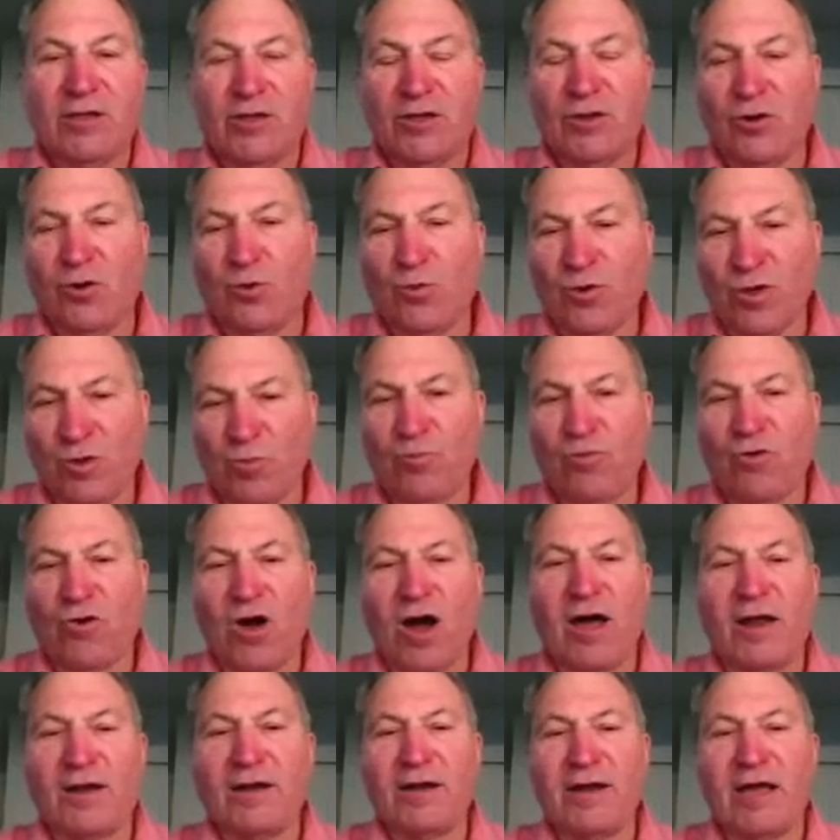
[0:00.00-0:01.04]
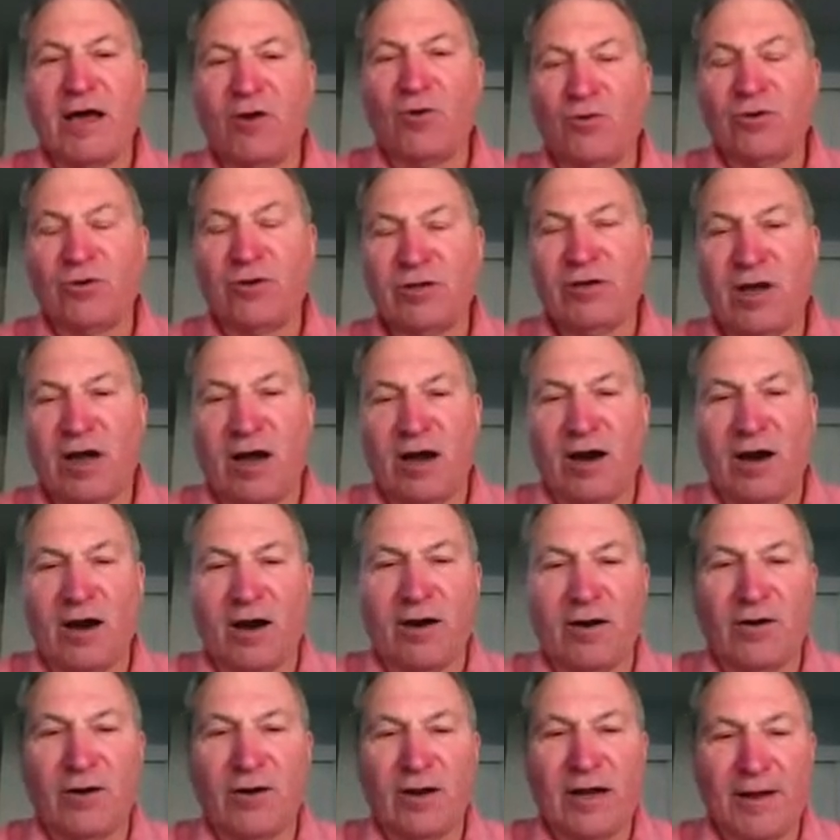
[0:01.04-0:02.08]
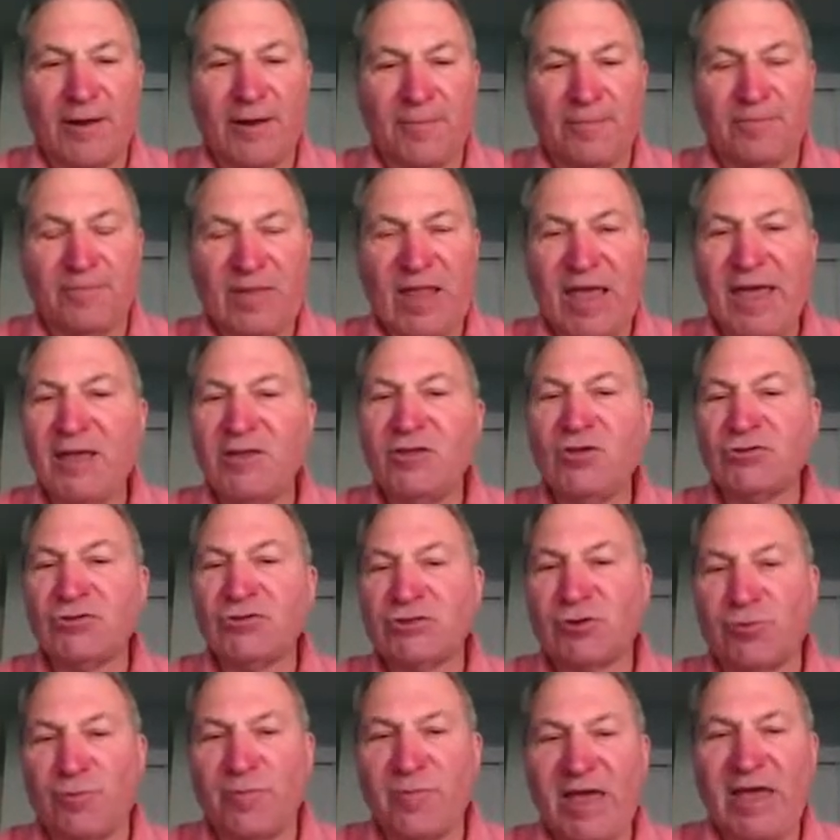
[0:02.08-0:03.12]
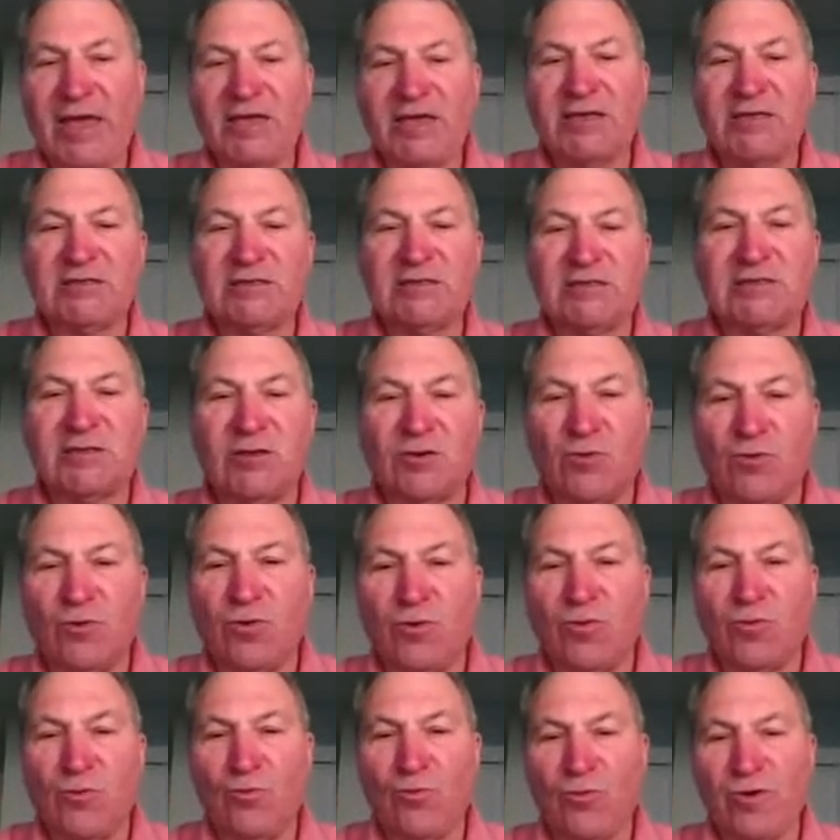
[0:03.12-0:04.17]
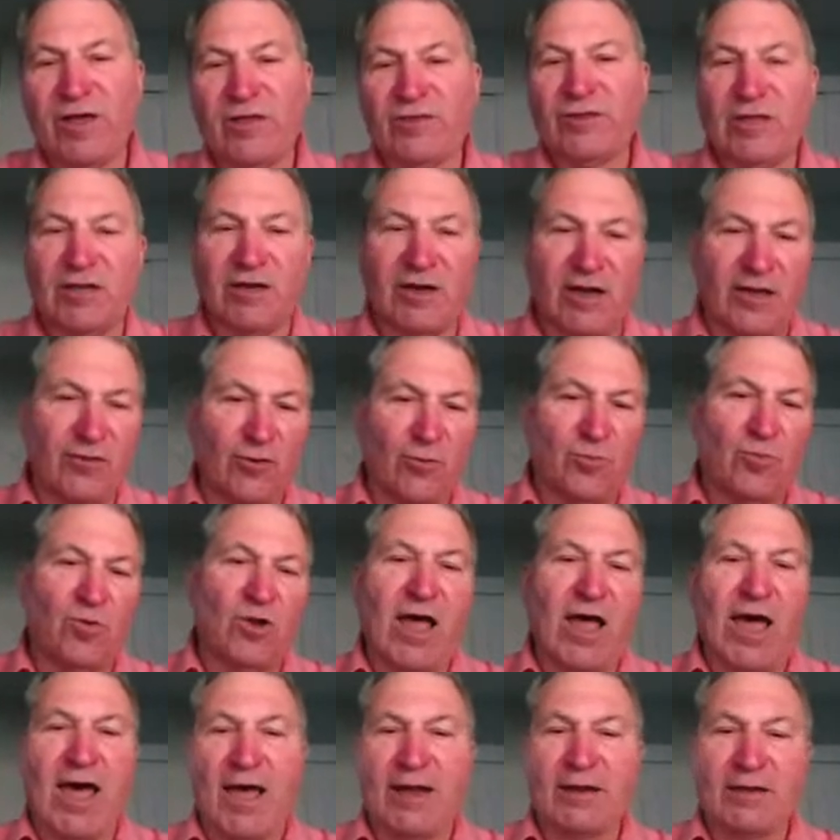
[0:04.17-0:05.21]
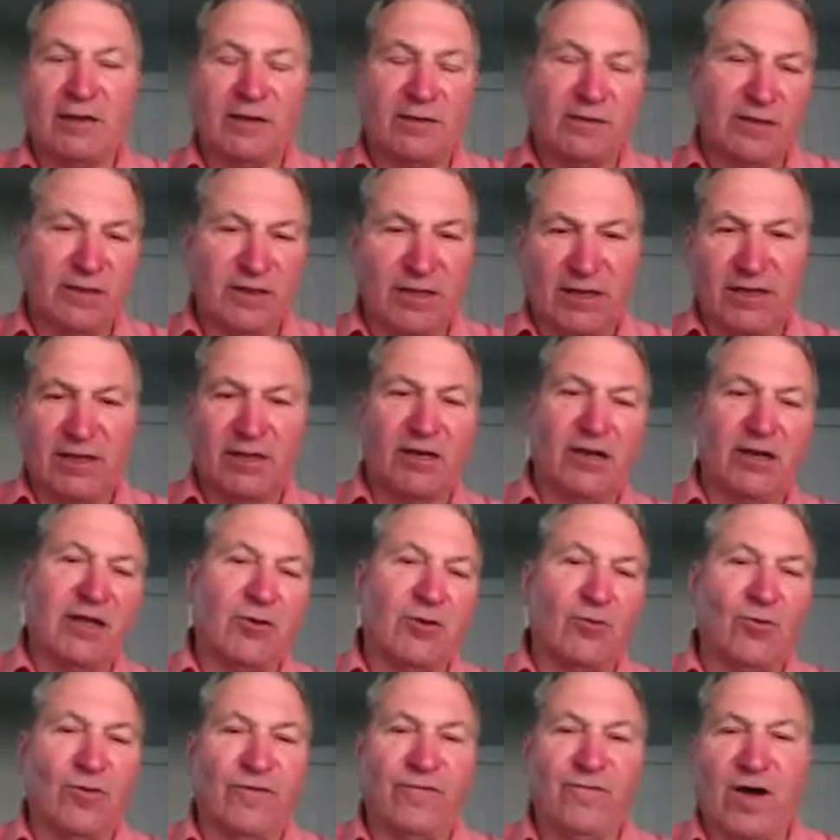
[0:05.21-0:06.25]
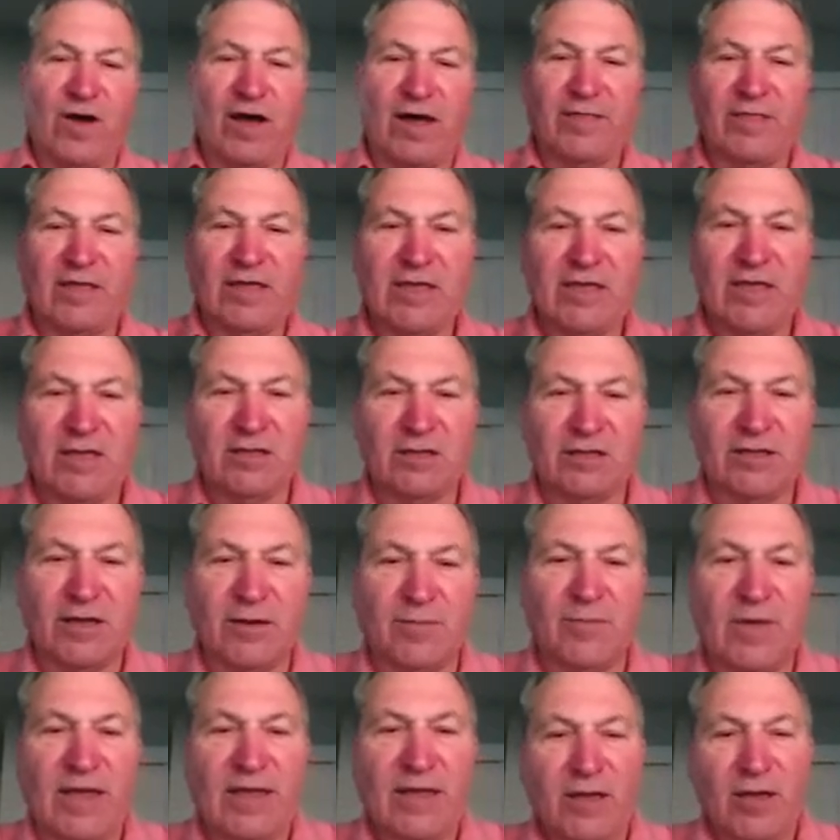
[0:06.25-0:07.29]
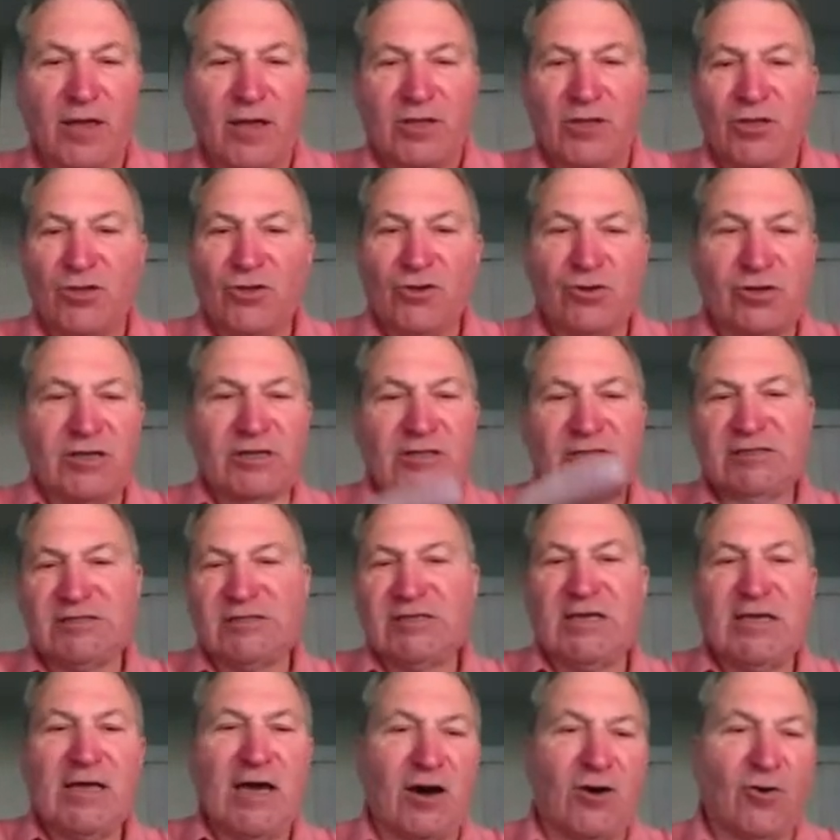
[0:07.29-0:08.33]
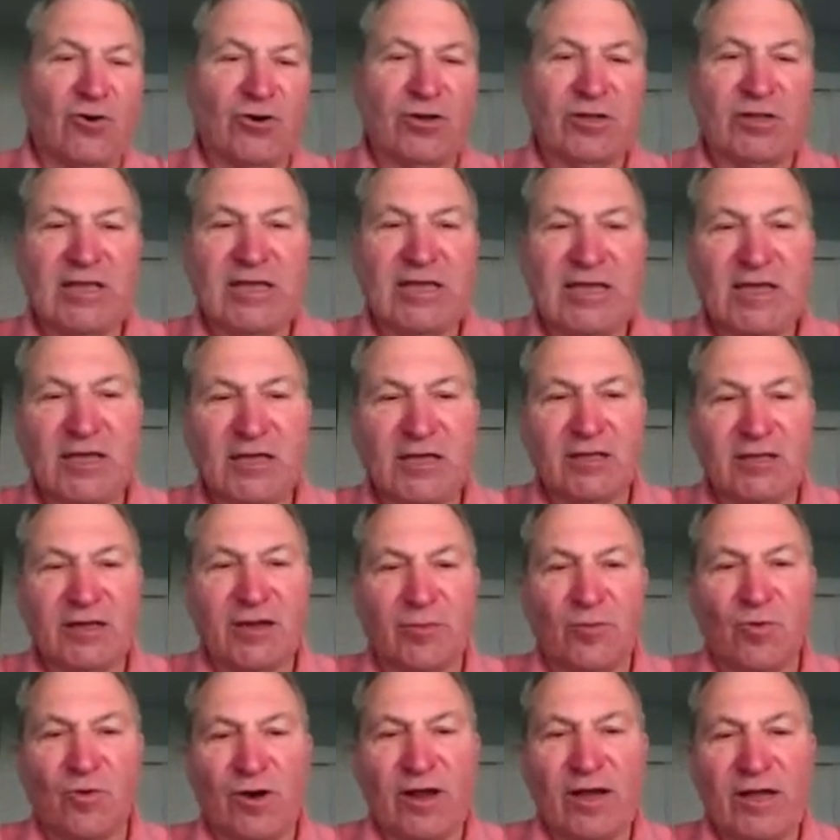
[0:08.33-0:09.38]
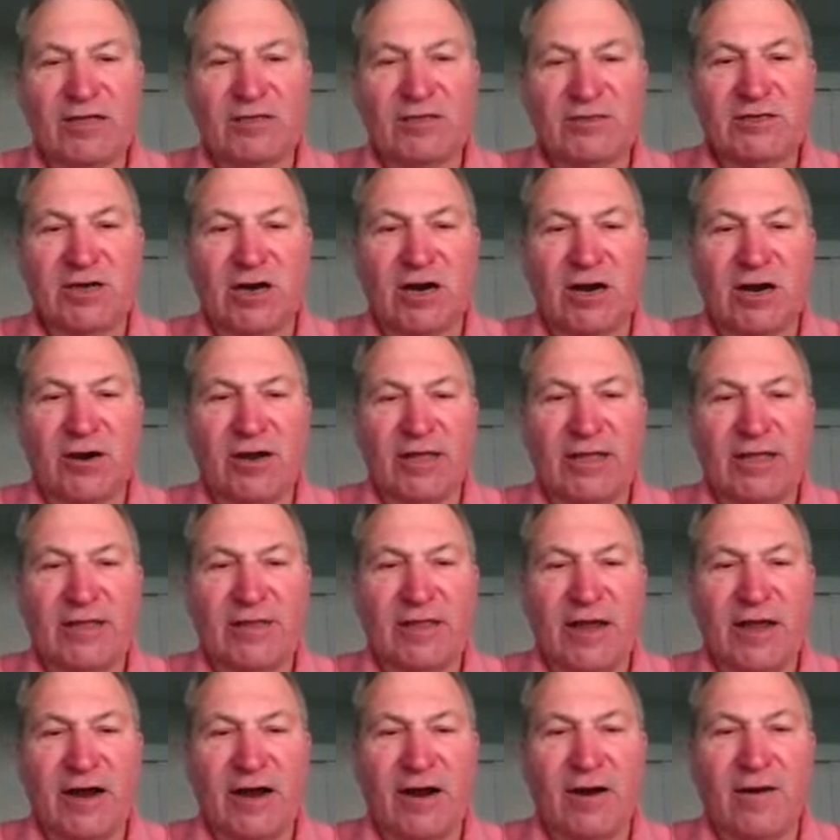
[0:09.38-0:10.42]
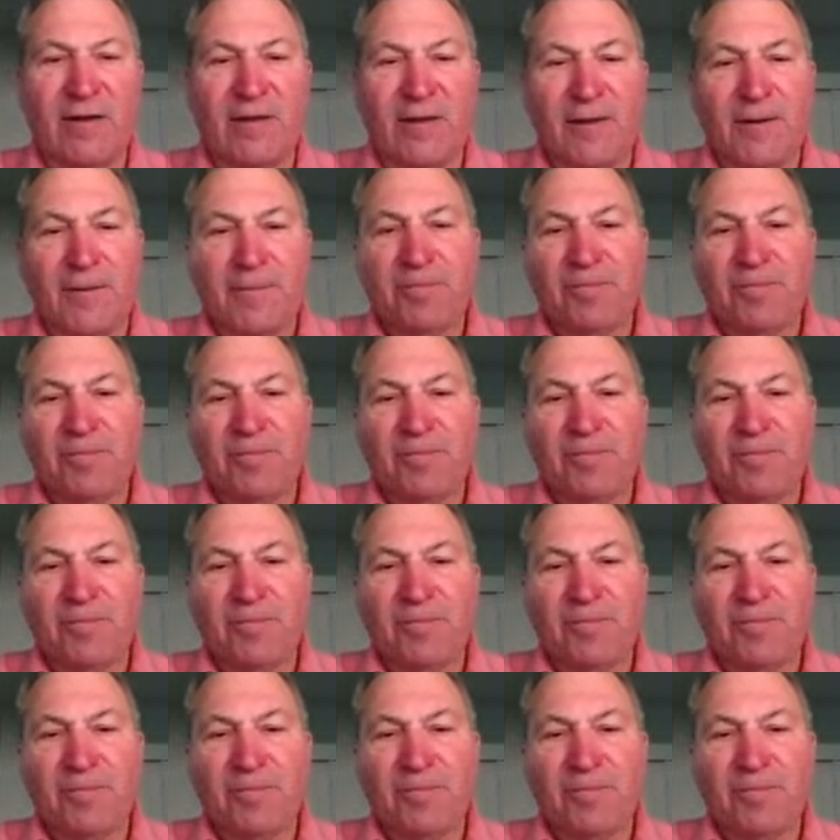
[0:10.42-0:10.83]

you know, we'll broaden out our end user base with another plant that can liquefy the helium. You can see how good the helium grades are in there,